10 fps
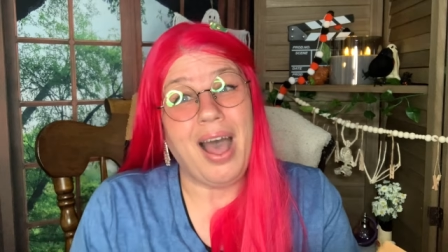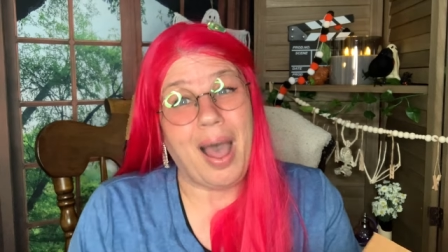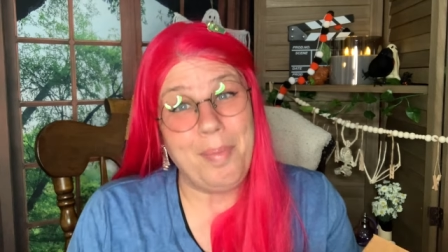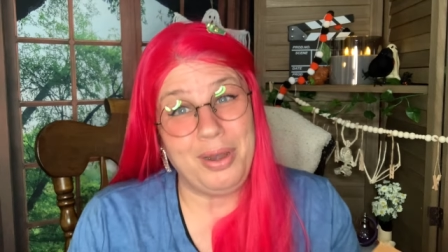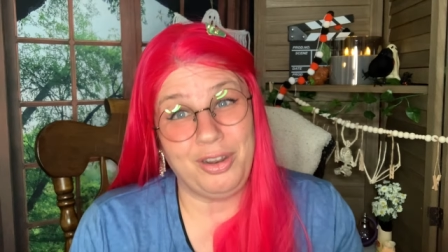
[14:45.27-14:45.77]

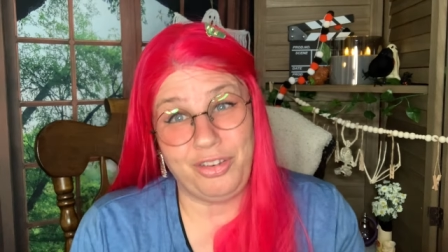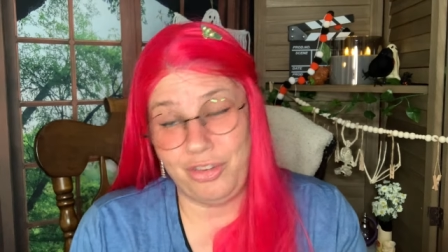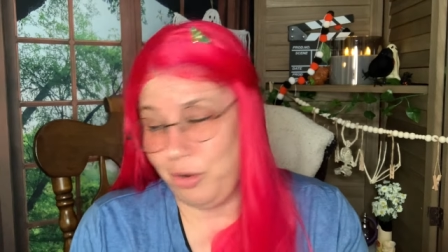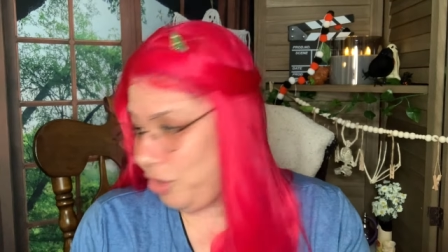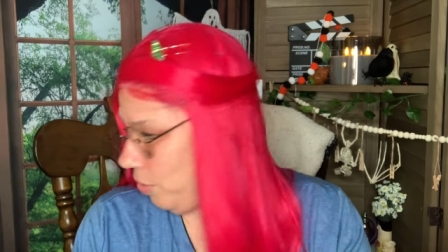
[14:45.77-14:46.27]
I'm going to
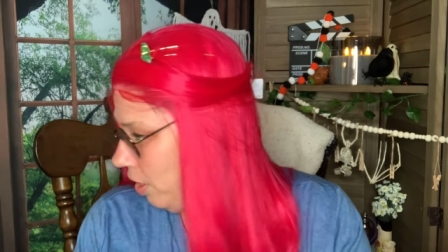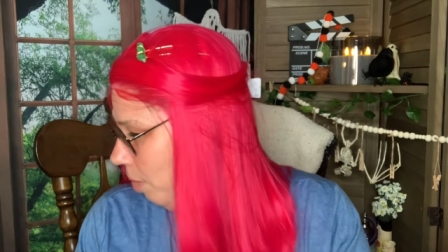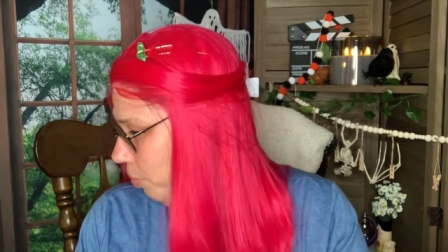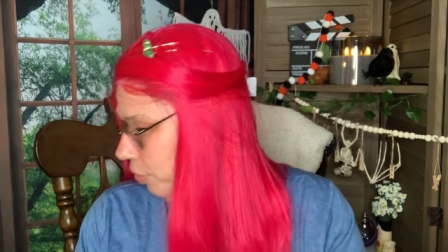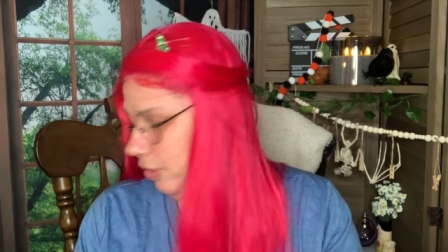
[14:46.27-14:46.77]
show you a
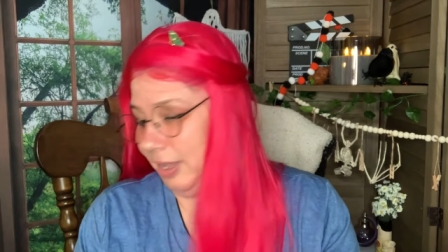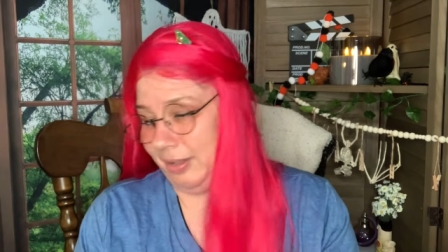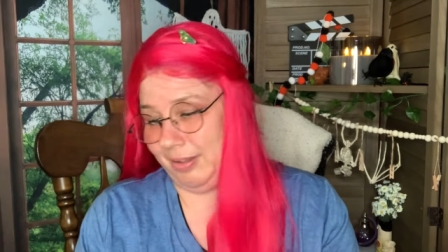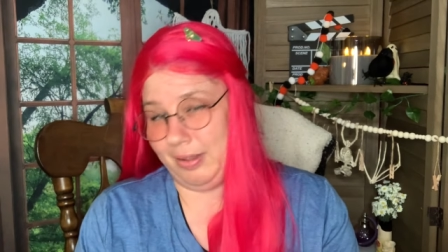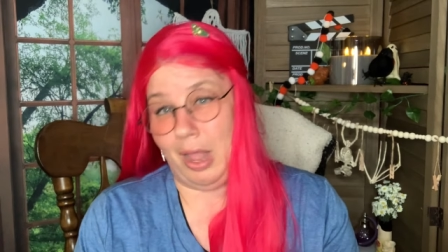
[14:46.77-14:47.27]
couple
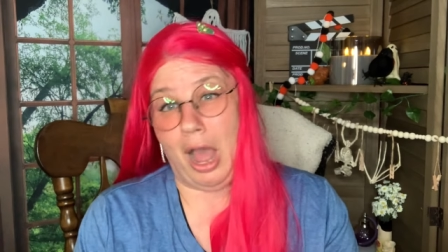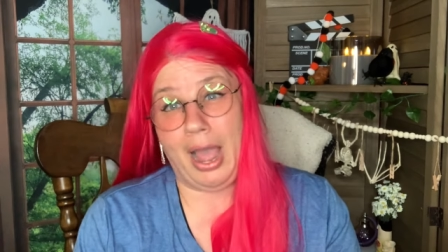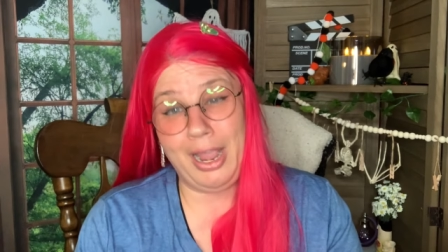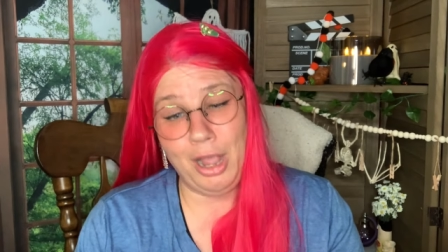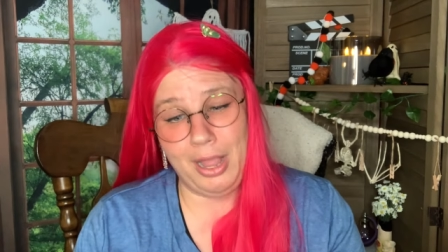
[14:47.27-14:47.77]
things.
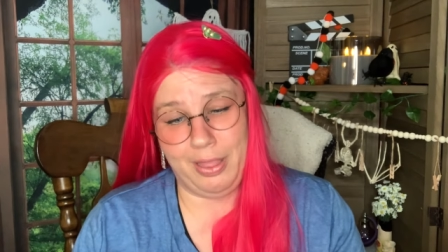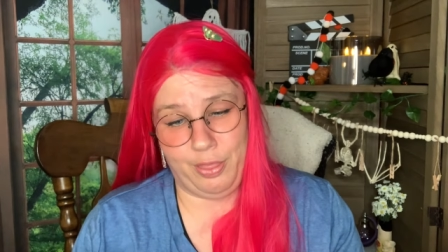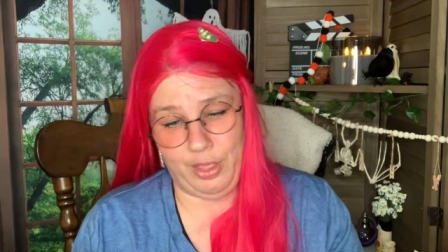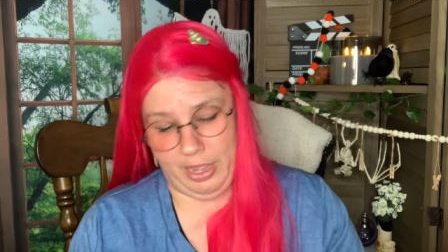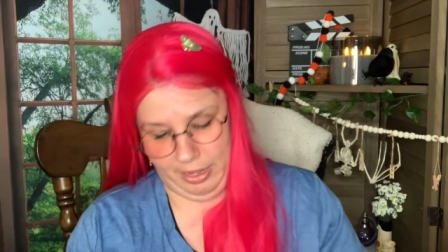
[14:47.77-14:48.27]
I got
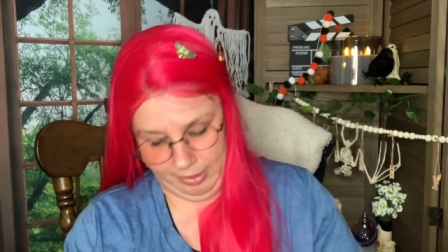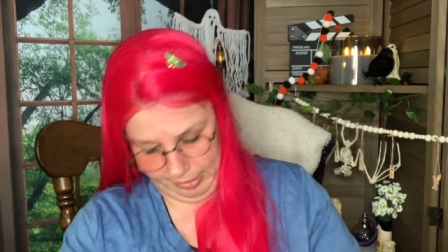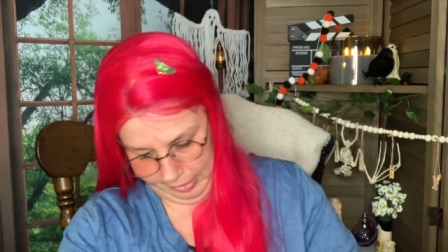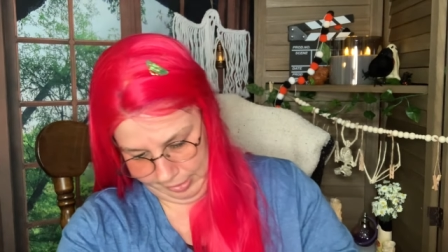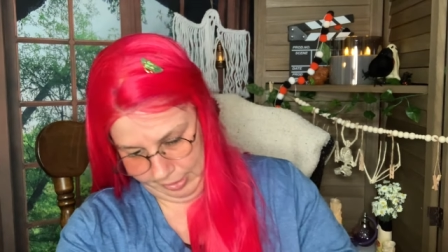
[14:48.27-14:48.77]

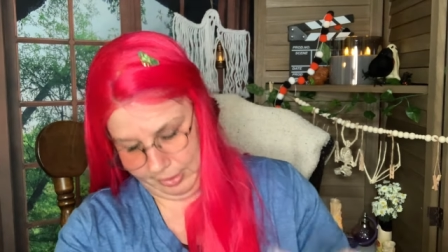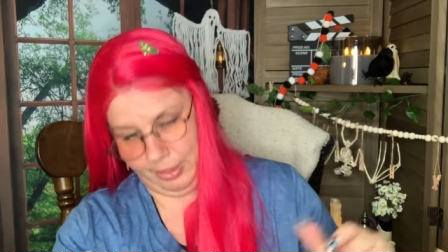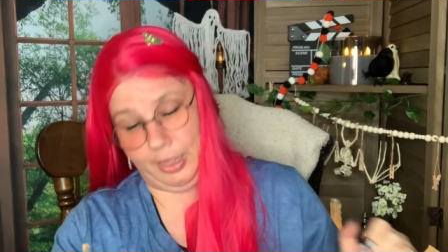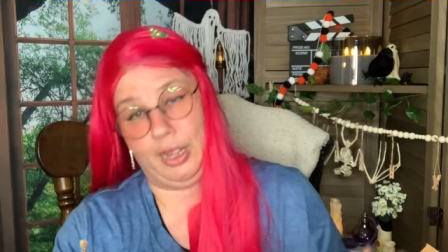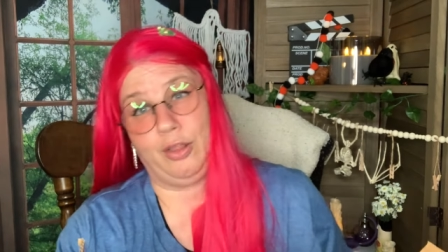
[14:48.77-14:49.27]
this
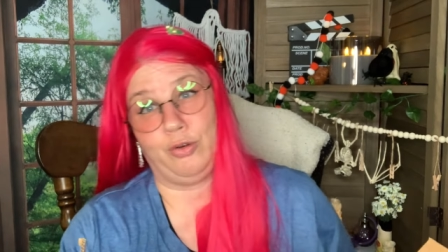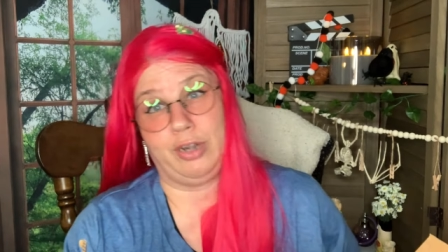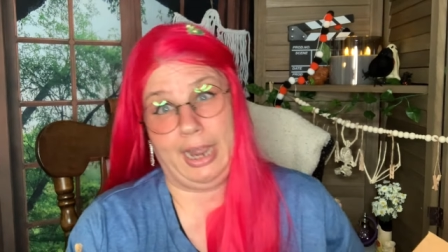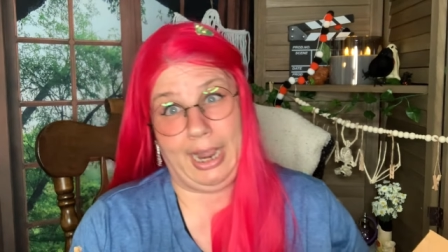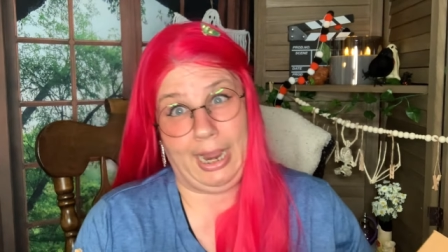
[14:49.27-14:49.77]
the other
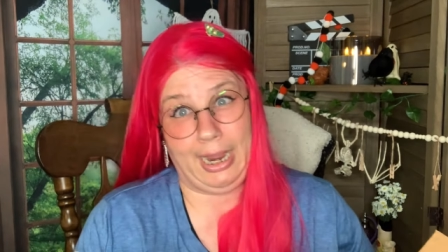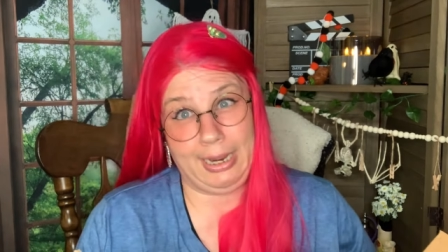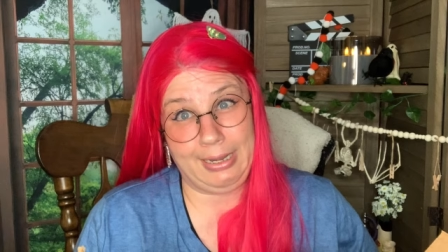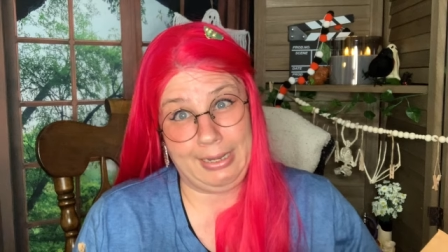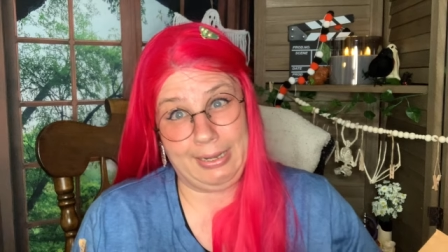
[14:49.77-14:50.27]

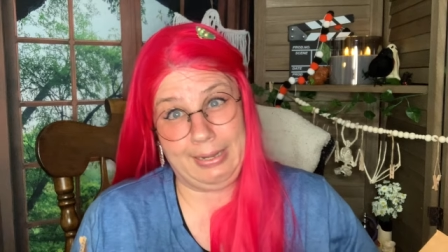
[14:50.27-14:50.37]
day.